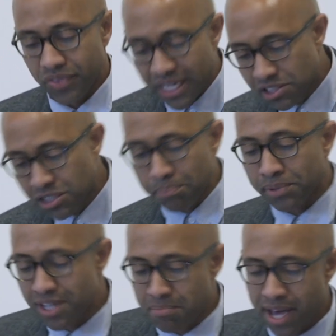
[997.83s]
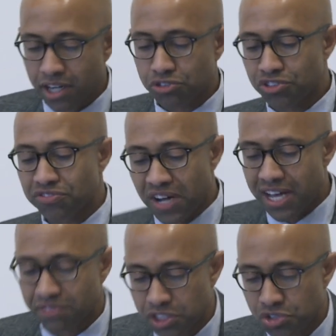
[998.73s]
Not simply a matter of
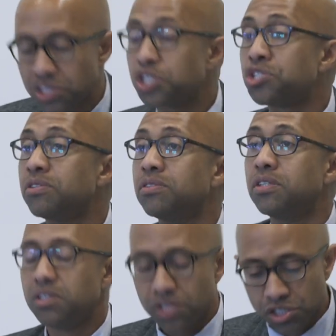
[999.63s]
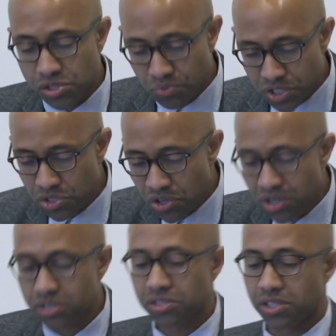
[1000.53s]
reviving tradition, this
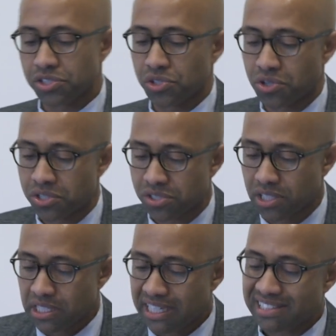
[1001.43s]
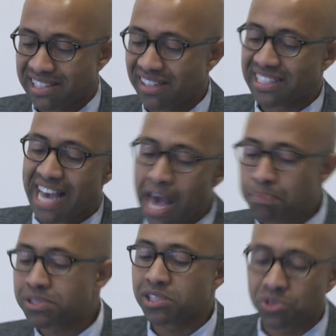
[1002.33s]
return to the source entailed
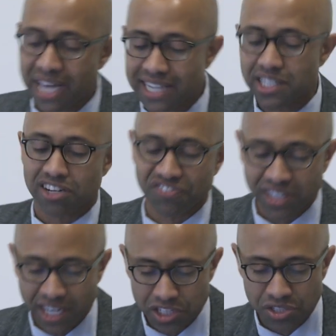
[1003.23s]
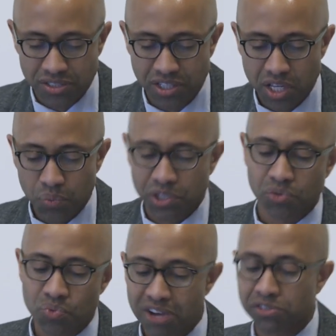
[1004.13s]
absolute identification with
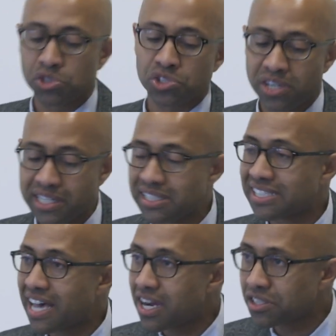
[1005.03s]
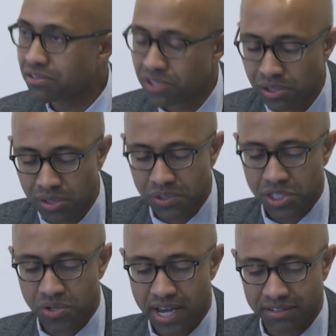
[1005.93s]
the revolutionary desires of the lower
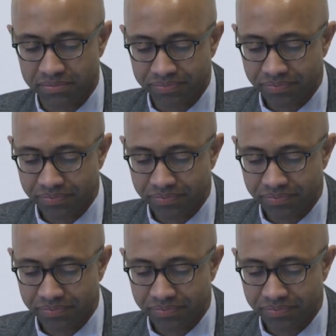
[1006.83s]
stratum.